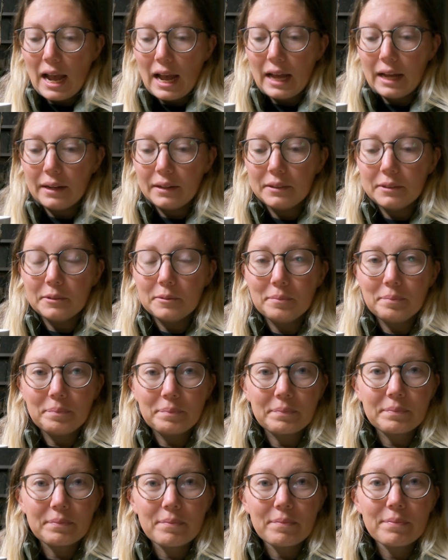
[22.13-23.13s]

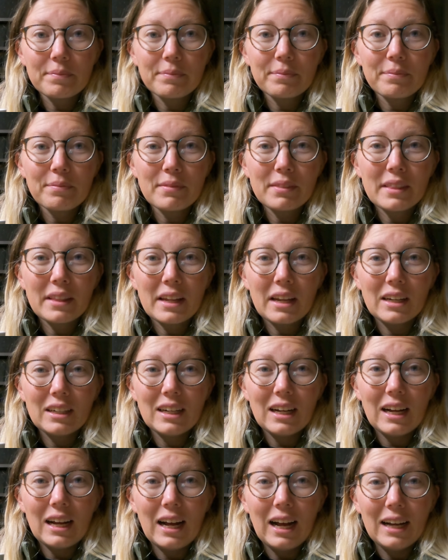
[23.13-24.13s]
Um,
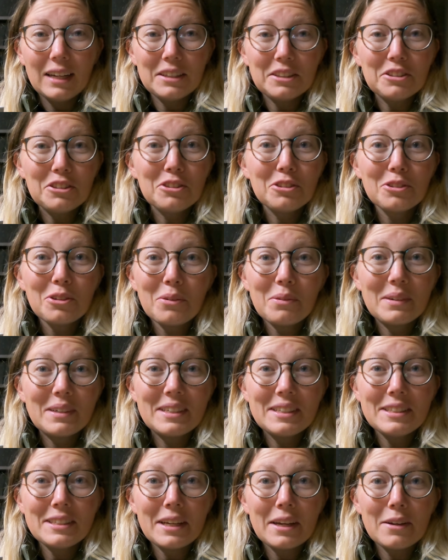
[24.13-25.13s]
I so
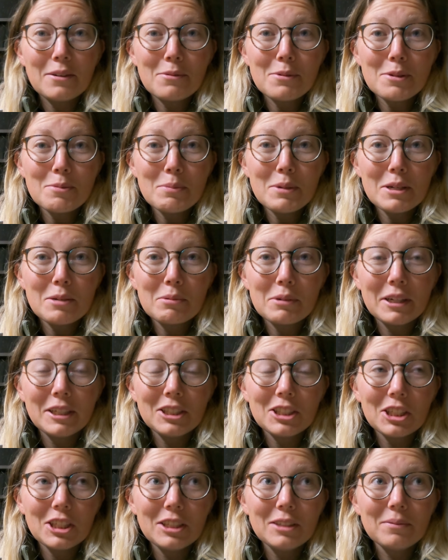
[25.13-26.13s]
want to say it was peer
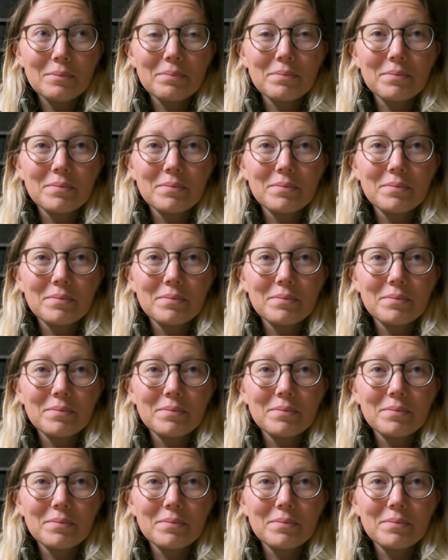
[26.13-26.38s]
pressure.